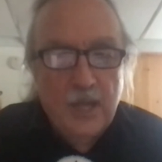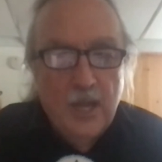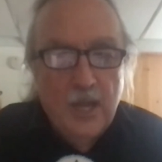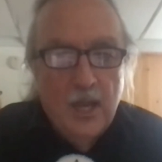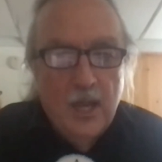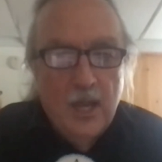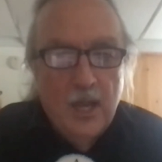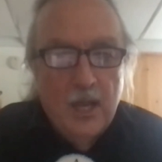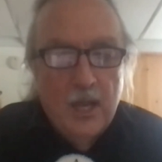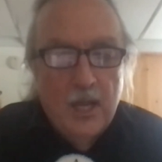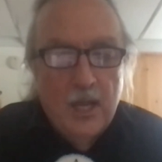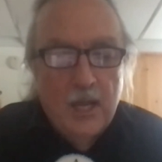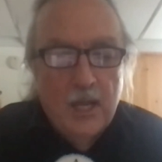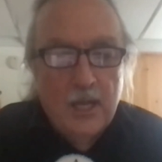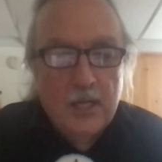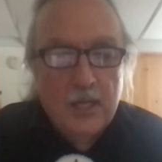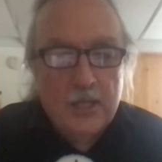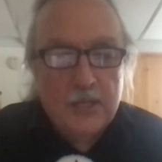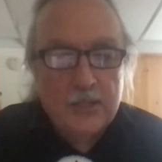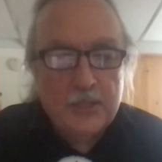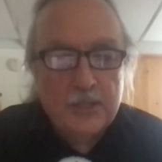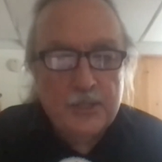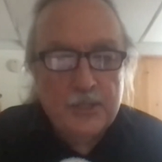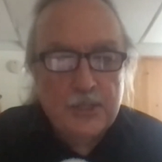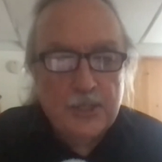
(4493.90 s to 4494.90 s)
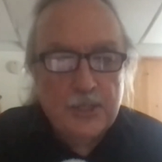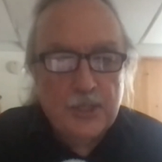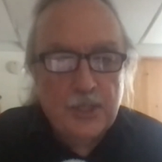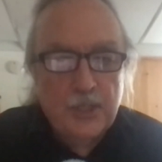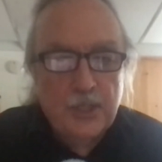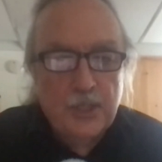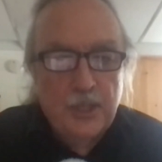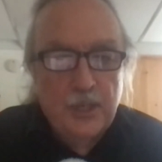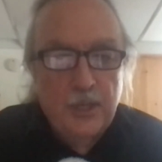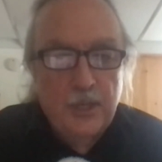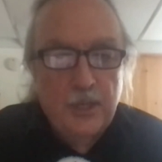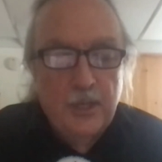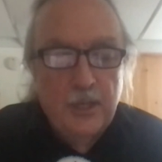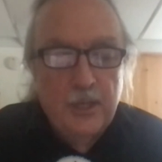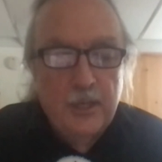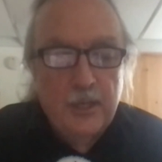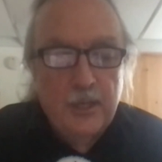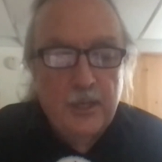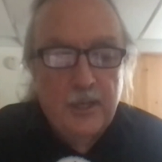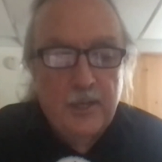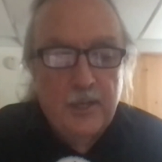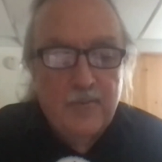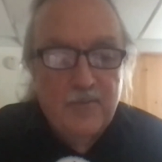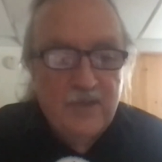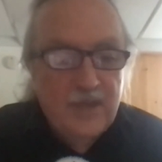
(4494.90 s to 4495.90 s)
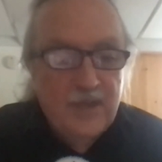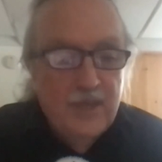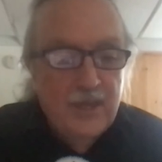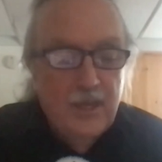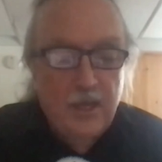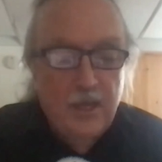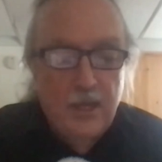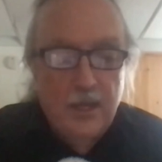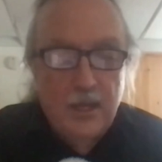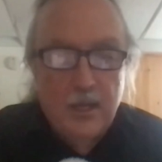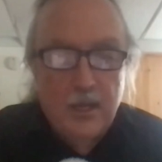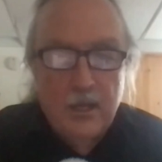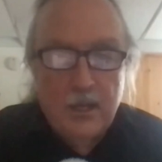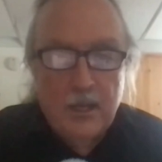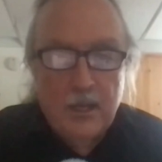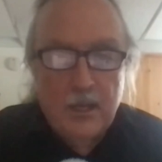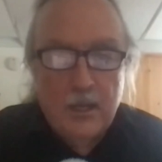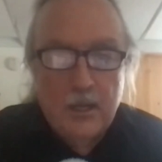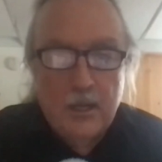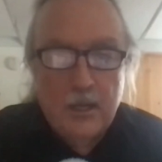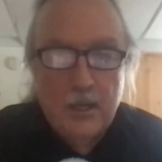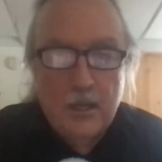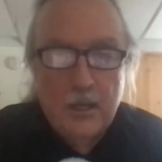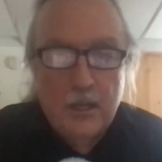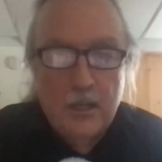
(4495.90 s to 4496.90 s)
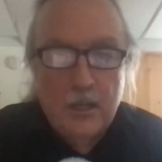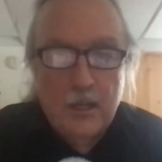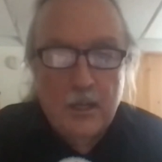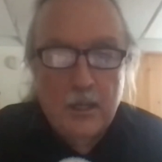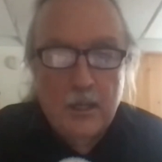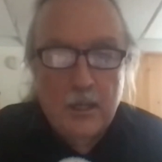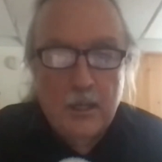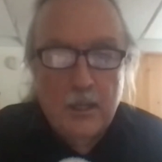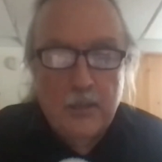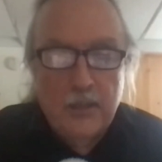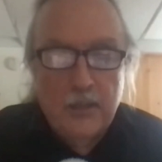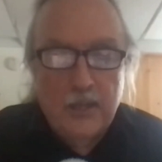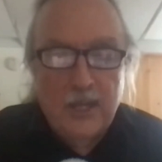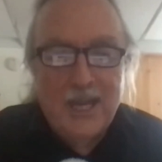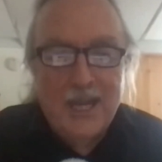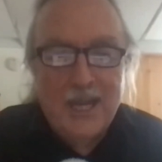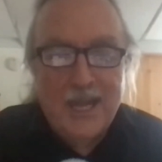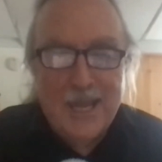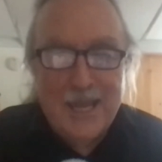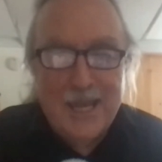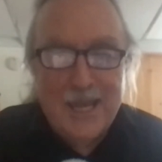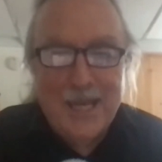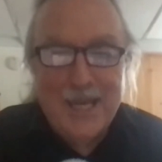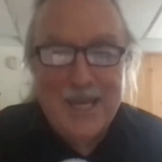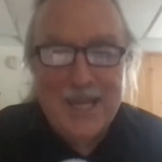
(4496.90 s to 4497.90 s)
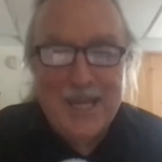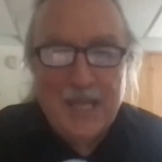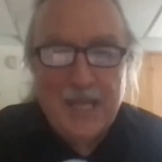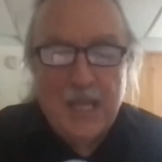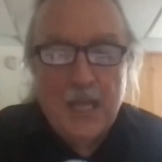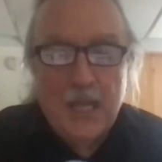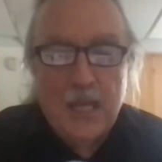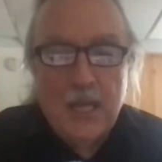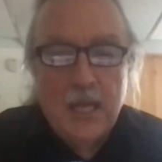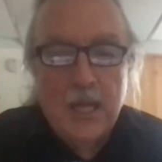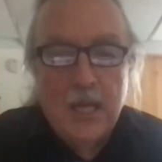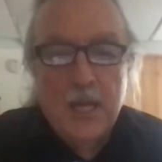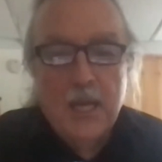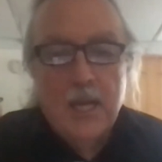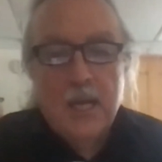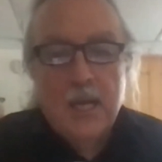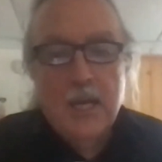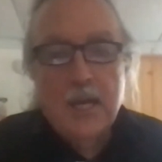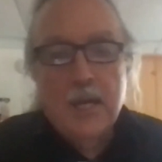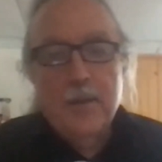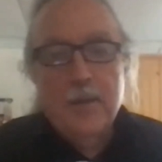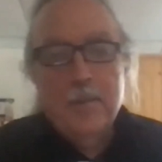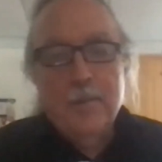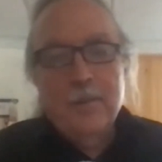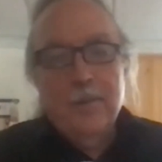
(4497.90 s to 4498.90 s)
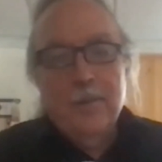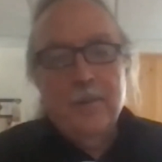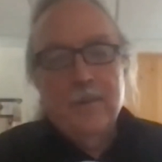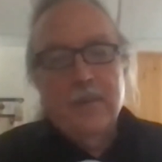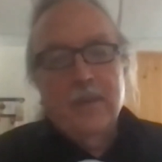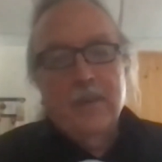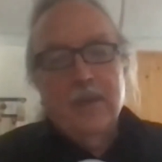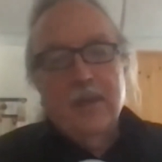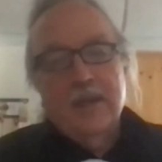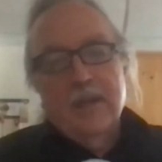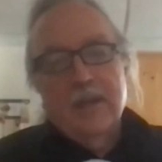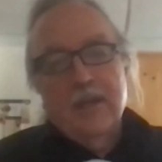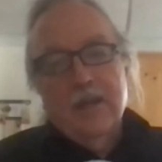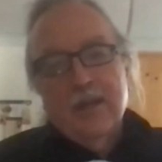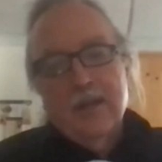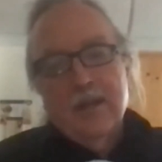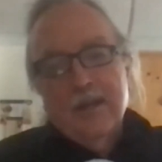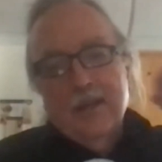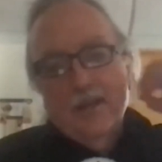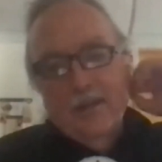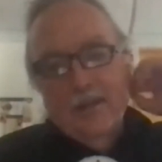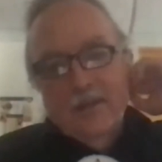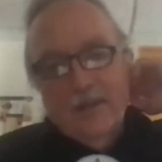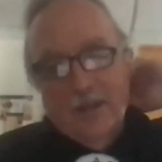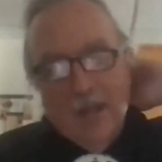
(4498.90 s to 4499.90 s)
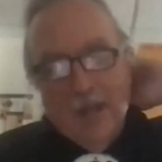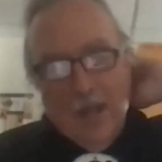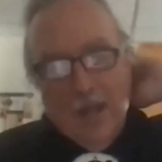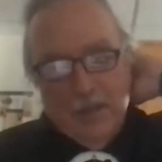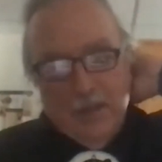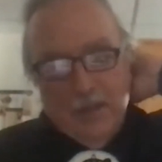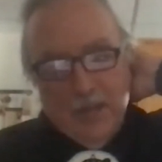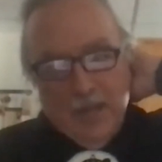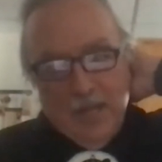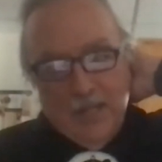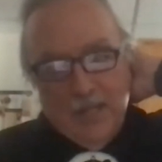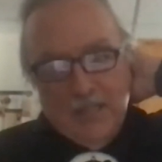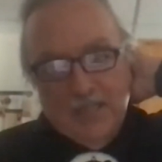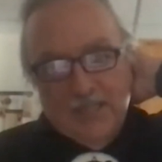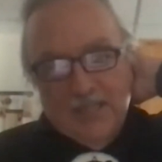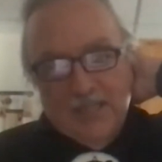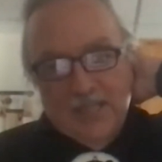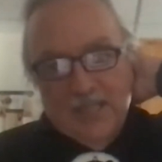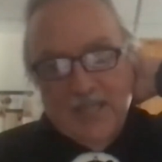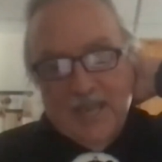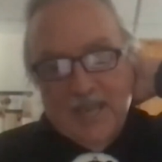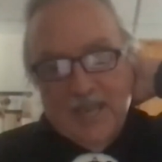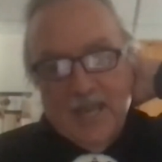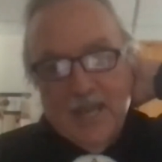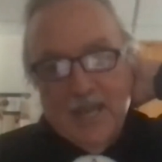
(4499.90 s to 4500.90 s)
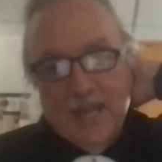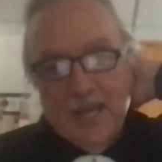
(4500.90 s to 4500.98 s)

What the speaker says: assert and defend the land. And I see that